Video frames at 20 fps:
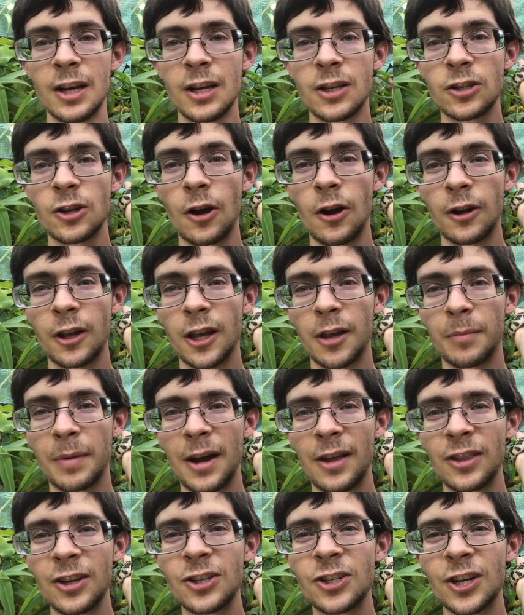talking
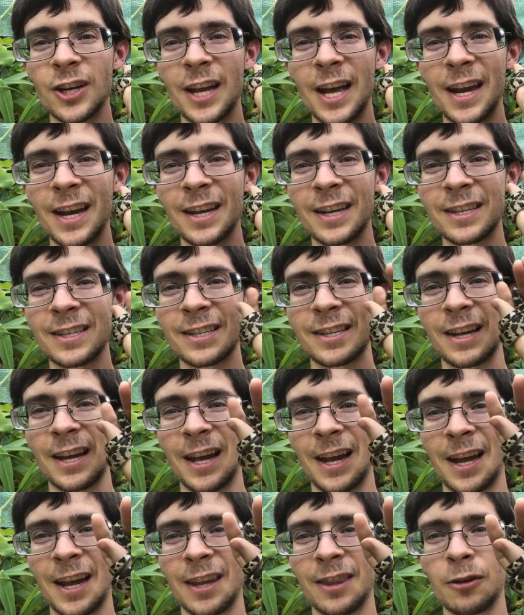about the genetics
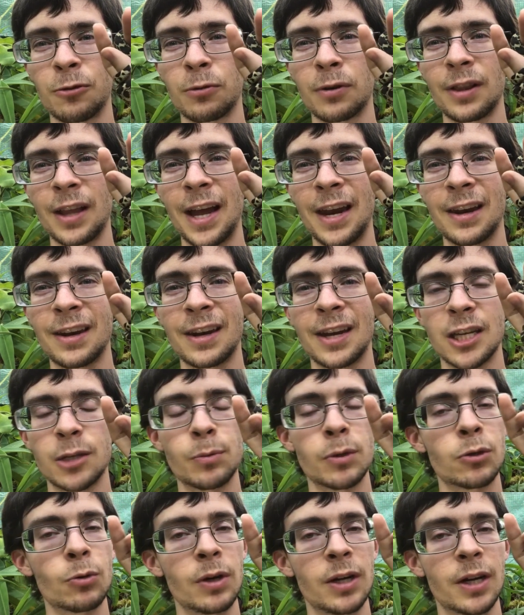and the relatedness
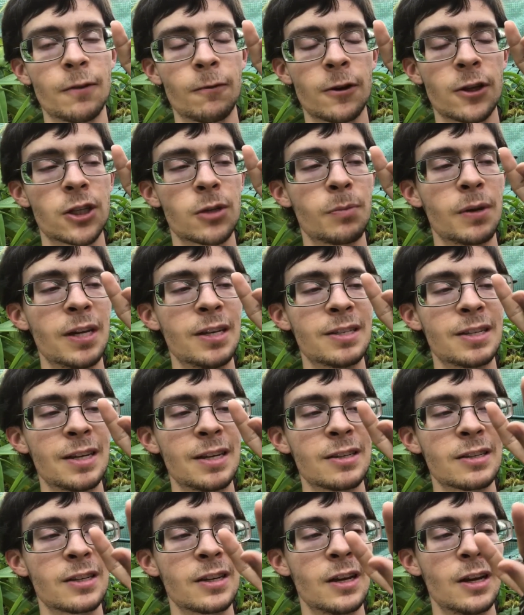between different
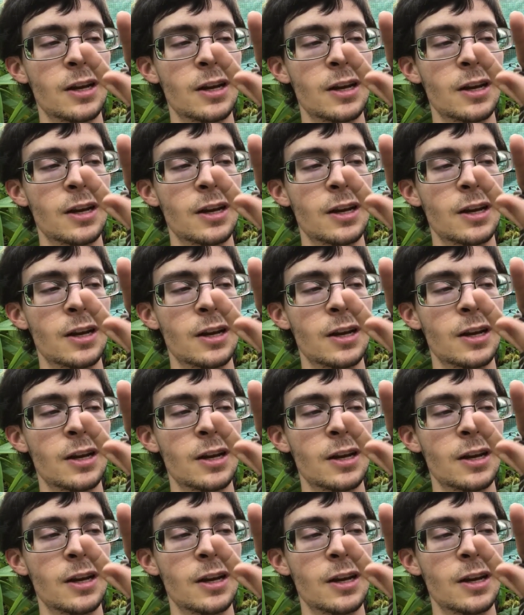species.